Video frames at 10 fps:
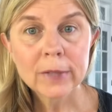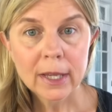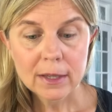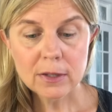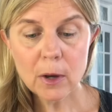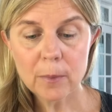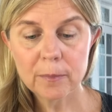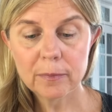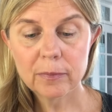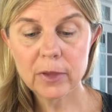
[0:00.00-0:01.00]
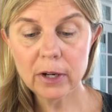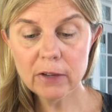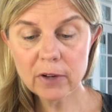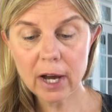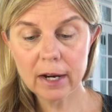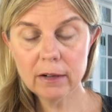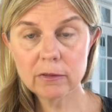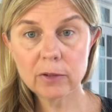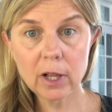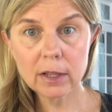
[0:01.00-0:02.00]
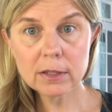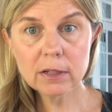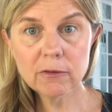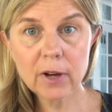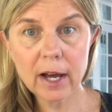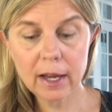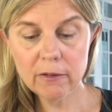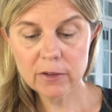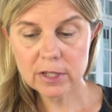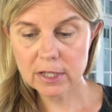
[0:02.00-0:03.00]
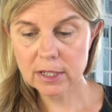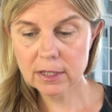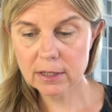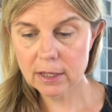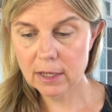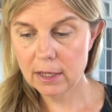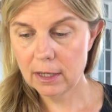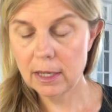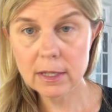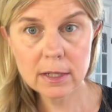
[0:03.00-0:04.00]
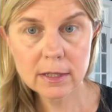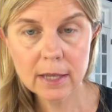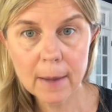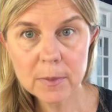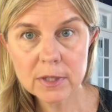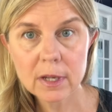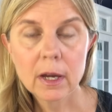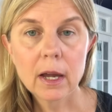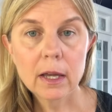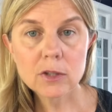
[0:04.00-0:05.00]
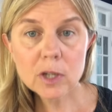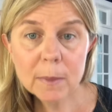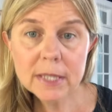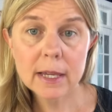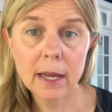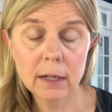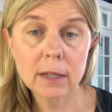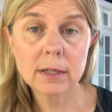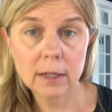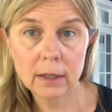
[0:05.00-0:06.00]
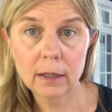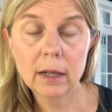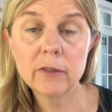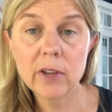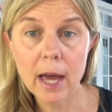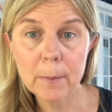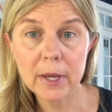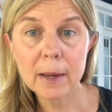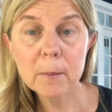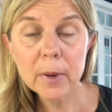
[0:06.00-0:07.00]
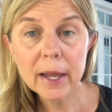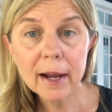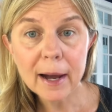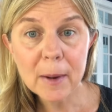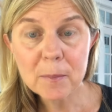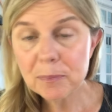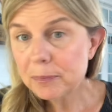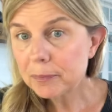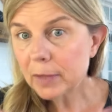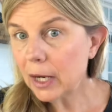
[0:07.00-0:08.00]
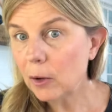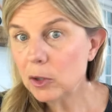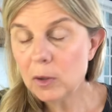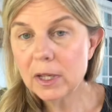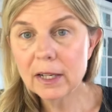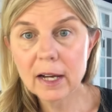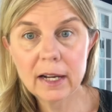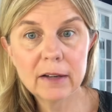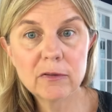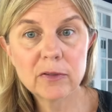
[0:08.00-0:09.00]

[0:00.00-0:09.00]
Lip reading: So there you've got it, Flawless in 5, 6 easy steps. It took me 10 because I did a lot of yapping, but you know, you can kind of